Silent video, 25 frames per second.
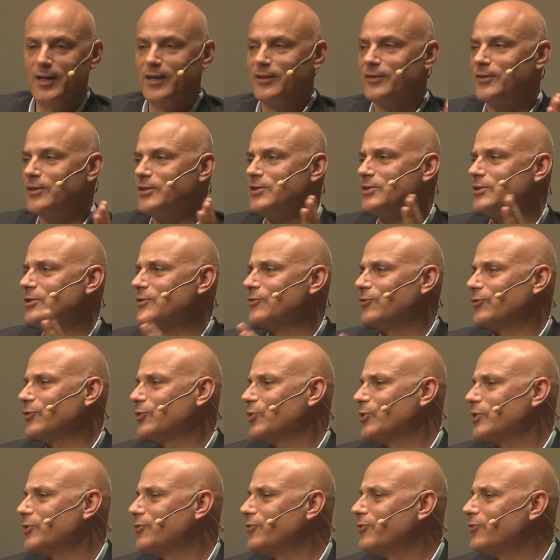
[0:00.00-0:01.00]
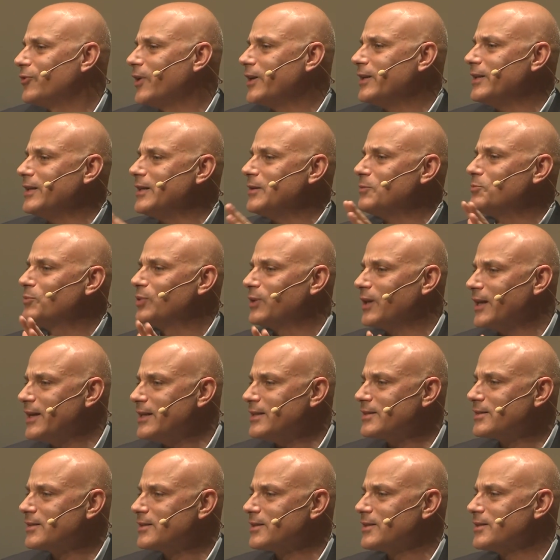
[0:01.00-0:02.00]
the sort of funny
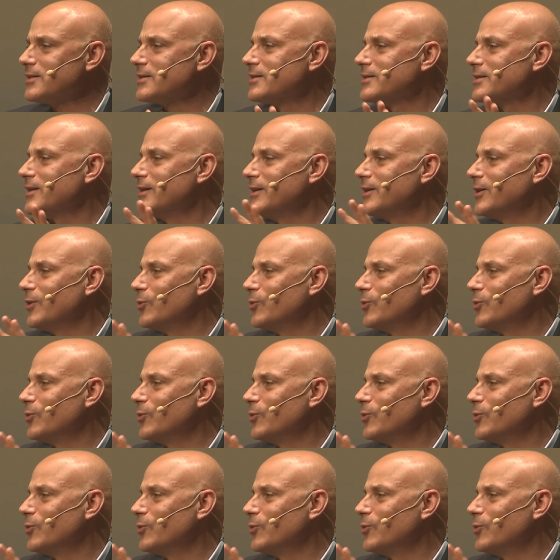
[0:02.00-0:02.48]
places